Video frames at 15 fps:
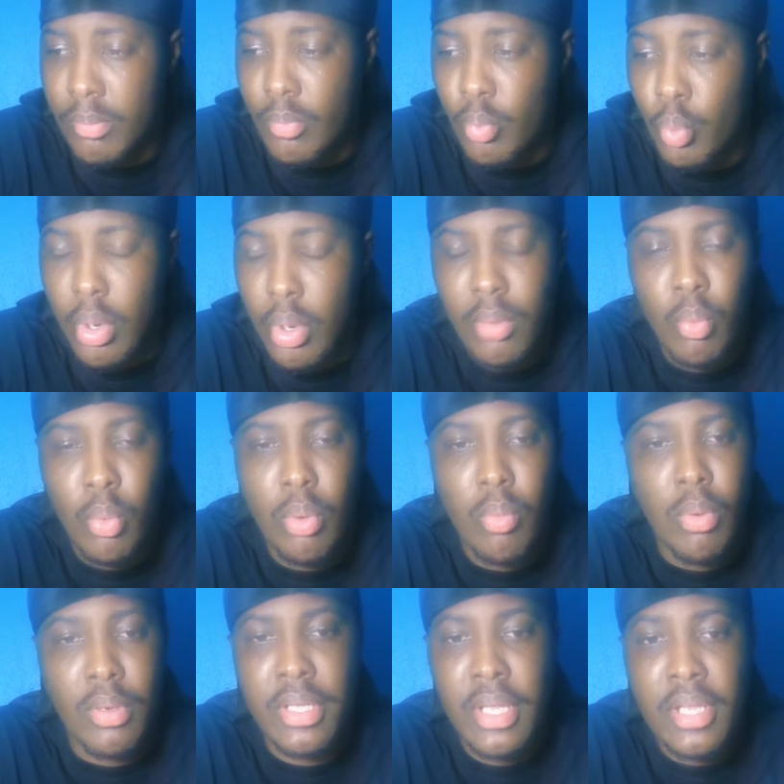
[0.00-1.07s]

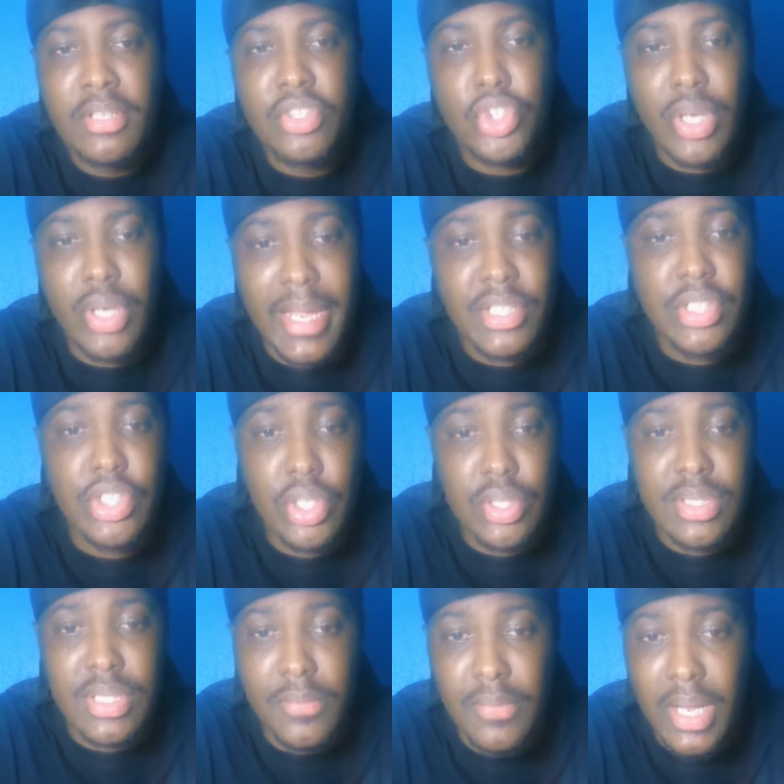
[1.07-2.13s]
will try to
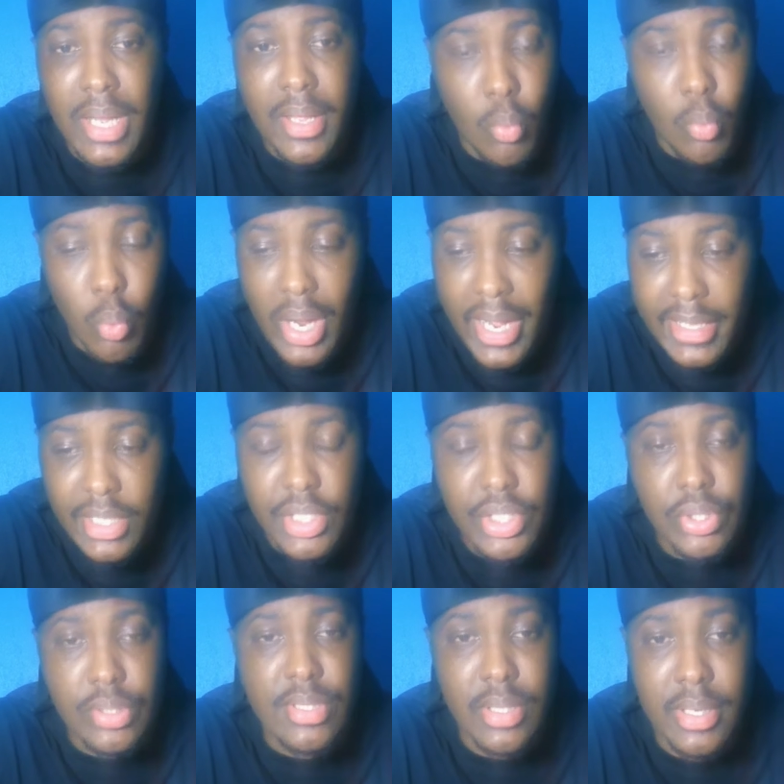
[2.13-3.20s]
justify why he
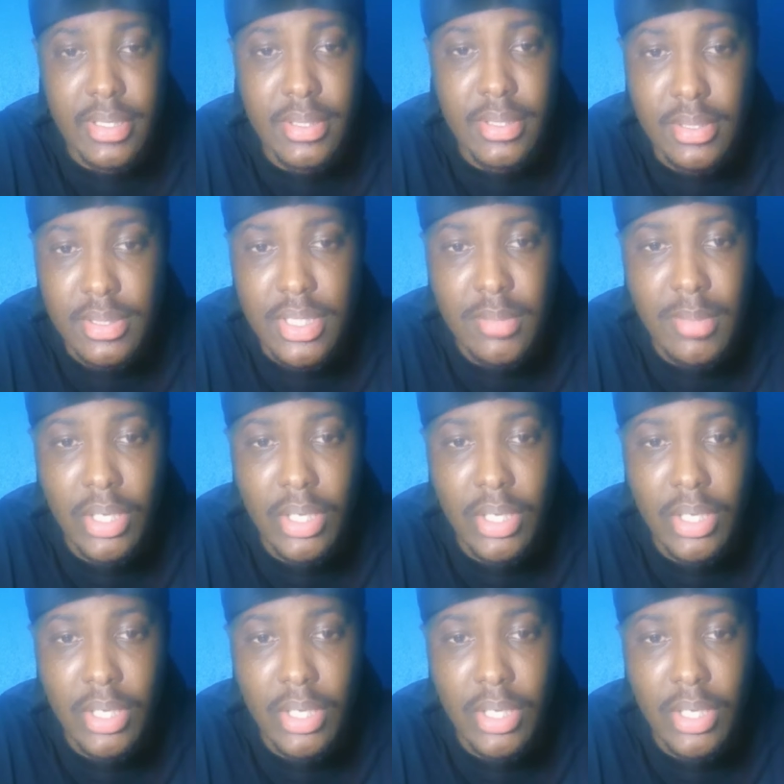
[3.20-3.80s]
should start in the team?